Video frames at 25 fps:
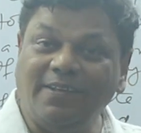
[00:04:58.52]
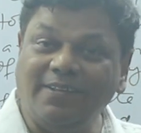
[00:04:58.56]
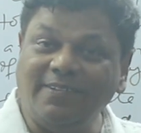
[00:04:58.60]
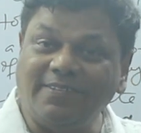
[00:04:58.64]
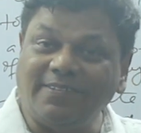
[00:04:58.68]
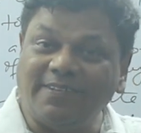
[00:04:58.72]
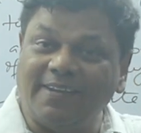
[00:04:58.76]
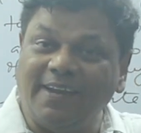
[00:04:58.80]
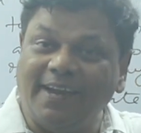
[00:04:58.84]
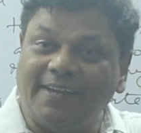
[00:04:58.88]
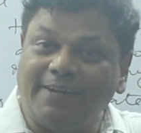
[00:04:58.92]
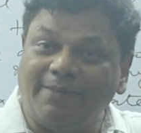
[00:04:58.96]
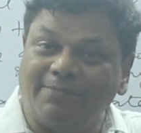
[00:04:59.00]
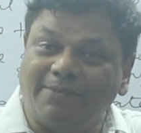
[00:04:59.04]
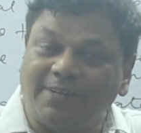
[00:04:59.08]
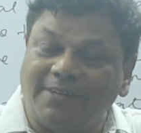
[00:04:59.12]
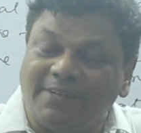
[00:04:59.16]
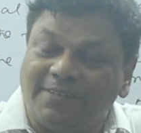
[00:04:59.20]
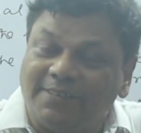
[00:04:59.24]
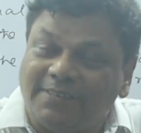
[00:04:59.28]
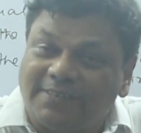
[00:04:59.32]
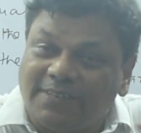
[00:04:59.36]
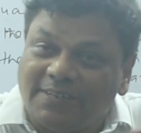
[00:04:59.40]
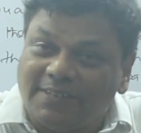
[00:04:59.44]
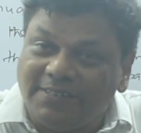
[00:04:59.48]
His rate of
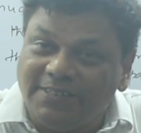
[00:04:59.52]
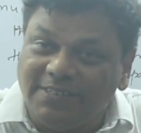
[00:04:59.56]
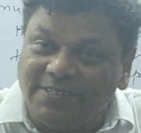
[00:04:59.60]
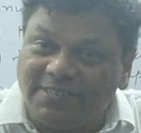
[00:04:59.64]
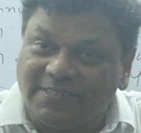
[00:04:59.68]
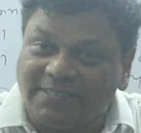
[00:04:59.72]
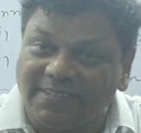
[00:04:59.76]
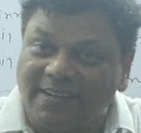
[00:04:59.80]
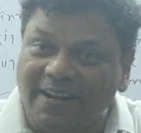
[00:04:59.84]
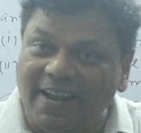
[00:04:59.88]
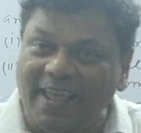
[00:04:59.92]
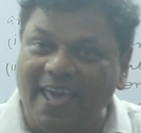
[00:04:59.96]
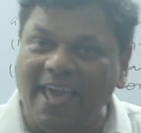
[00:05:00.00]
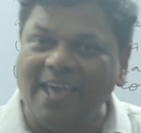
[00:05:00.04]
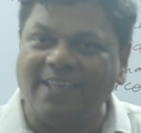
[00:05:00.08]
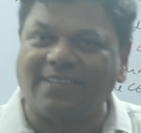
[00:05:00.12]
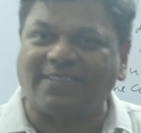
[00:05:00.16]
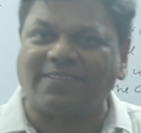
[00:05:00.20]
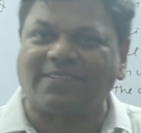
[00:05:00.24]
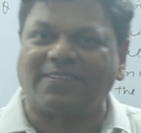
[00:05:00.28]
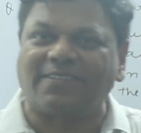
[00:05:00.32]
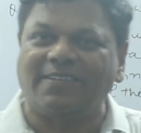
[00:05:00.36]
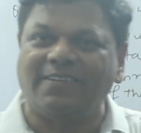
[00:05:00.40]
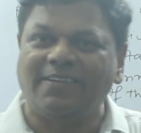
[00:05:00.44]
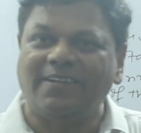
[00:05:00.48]
return is
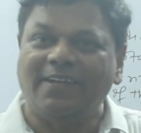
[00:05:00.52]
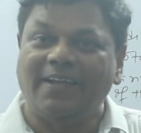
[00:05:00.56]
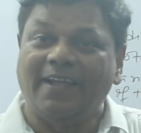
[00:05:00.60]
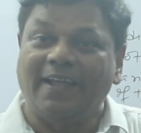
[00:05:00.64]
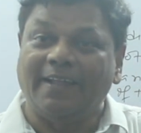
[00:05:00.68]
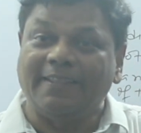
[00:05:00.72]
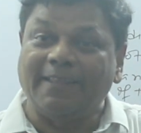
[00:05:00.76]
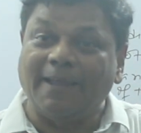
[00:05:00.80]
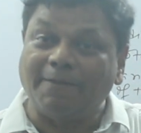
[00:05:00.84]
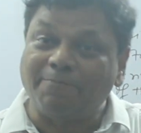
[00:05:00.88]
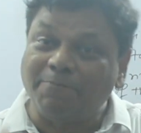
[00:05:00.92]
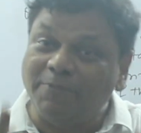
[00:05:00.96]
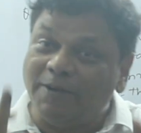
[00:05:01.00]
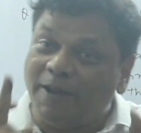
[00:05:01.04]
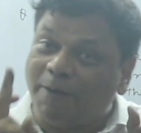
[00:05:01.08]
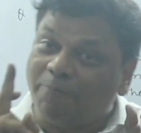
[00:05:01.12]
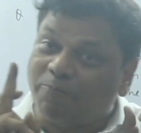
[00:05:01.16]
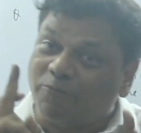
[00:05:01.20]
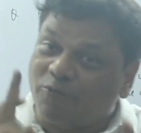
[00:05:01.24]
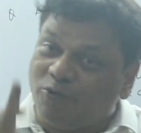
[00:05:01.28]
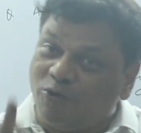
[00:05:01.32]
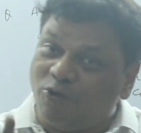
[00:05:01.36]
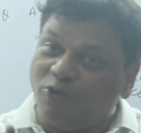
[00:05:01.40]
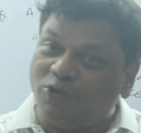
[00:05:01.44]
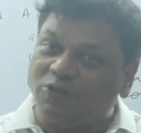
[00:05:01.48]
less. That means
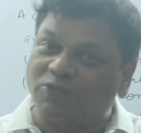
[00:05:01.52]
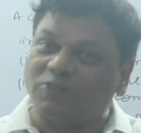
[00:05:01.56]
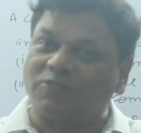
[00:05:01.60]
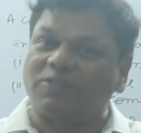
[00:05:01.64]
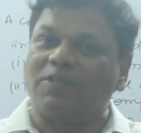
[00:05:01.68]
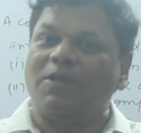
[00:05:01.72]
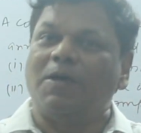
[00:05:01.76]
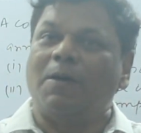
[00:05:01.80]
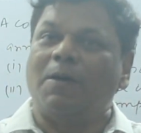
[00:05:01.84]
of course